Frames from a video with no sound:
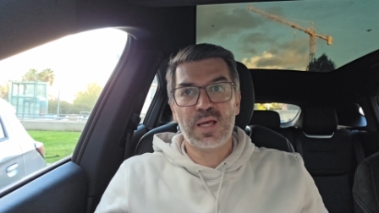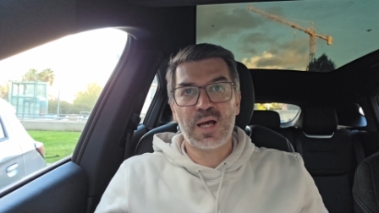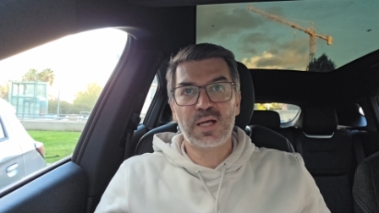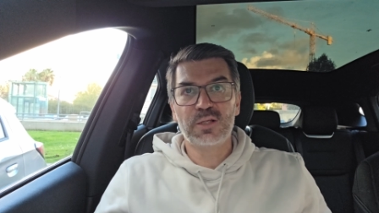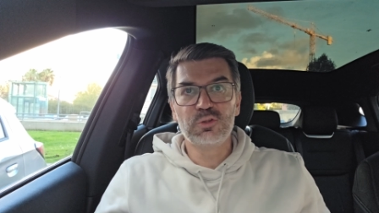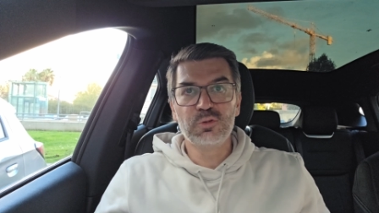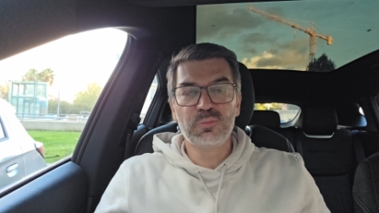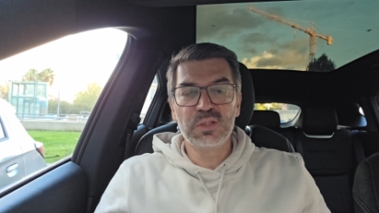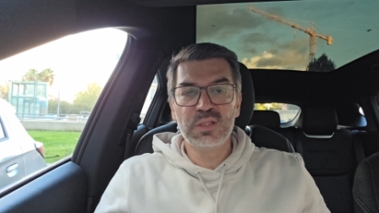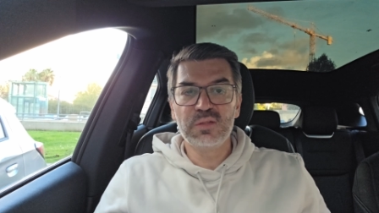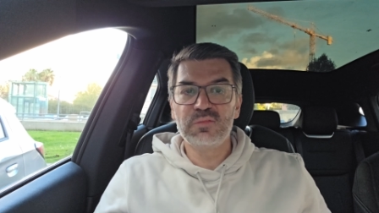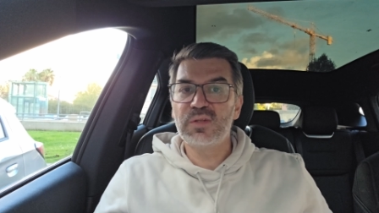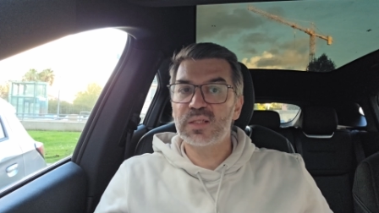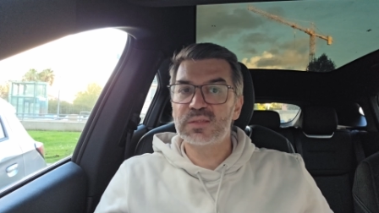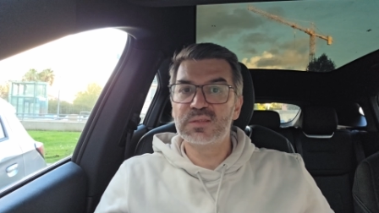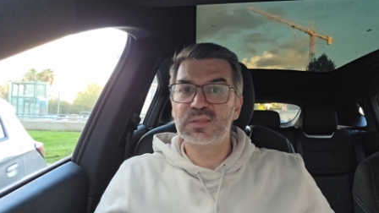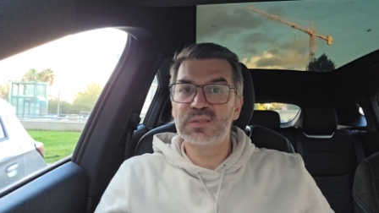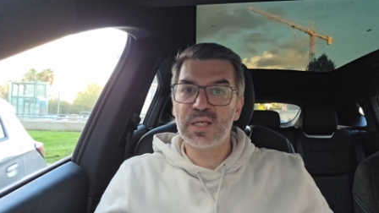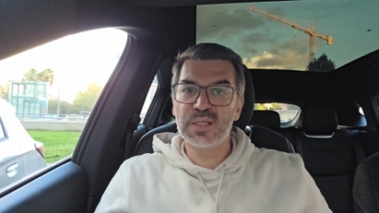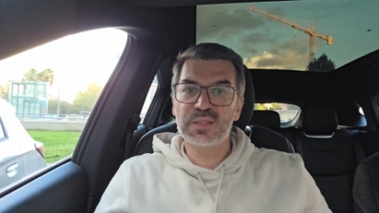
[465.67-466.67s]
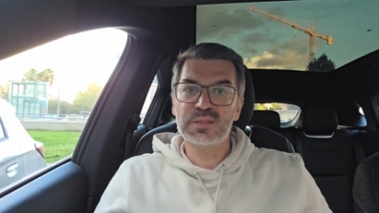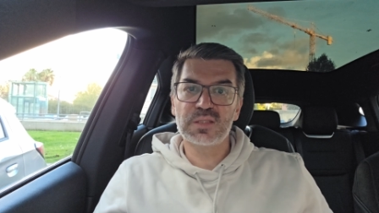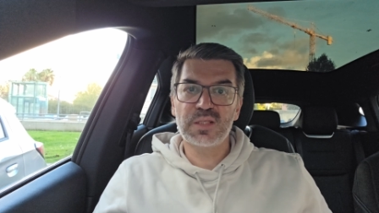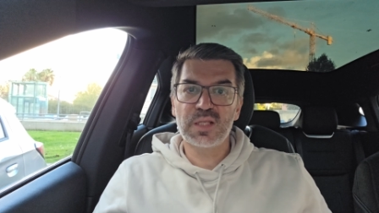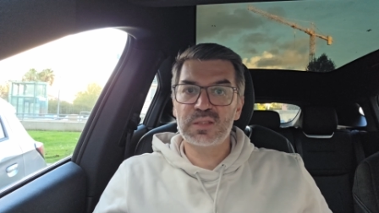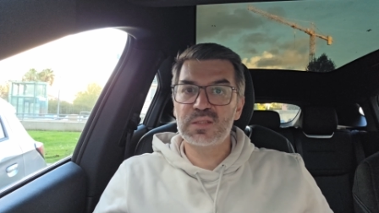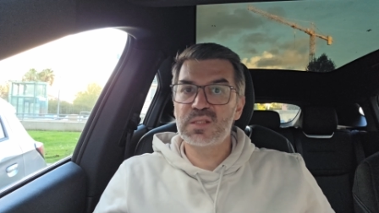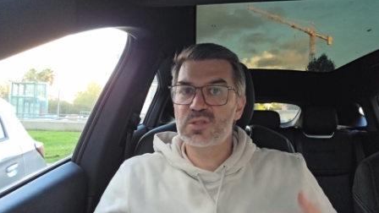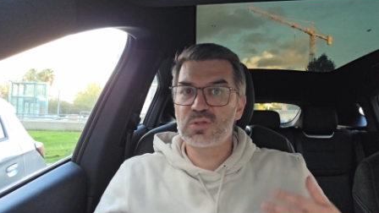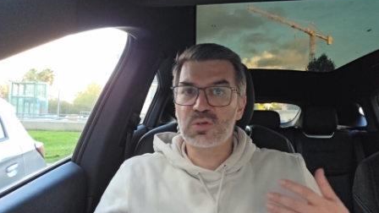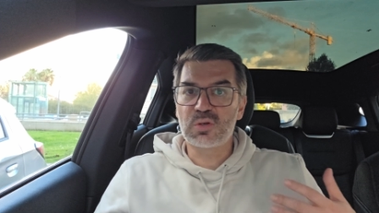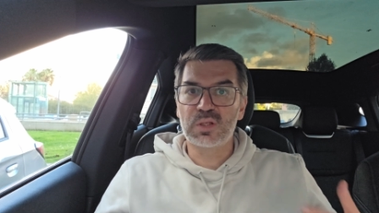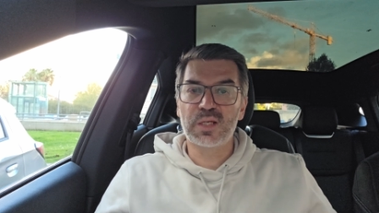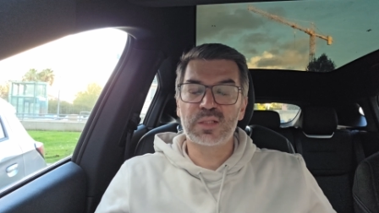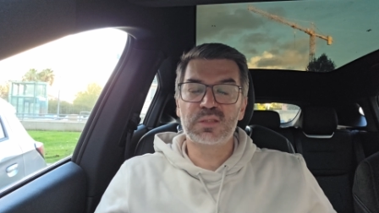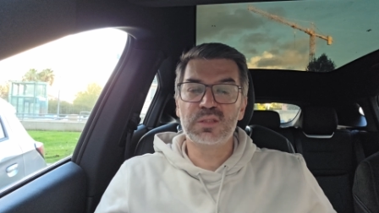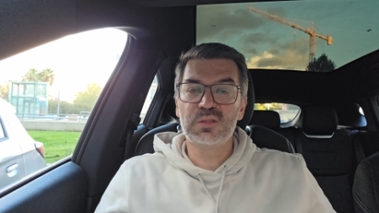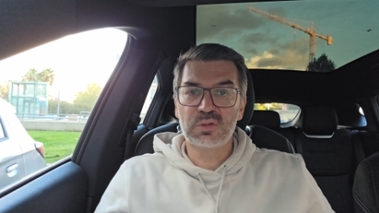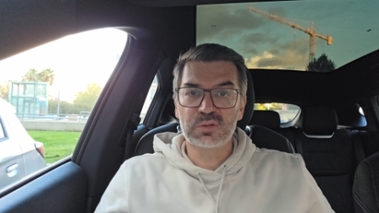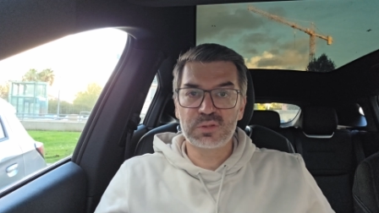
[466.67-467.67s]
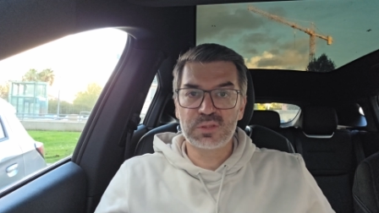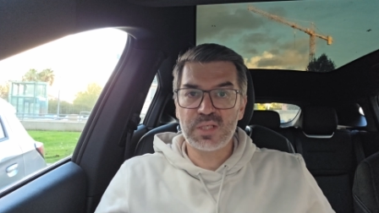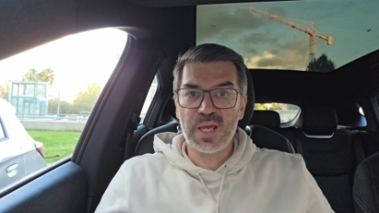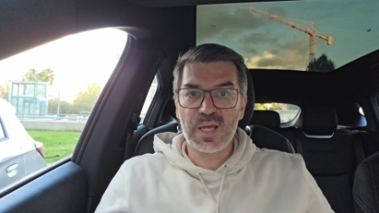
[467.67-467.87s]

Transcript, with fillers: I do believe that the data that is collected on the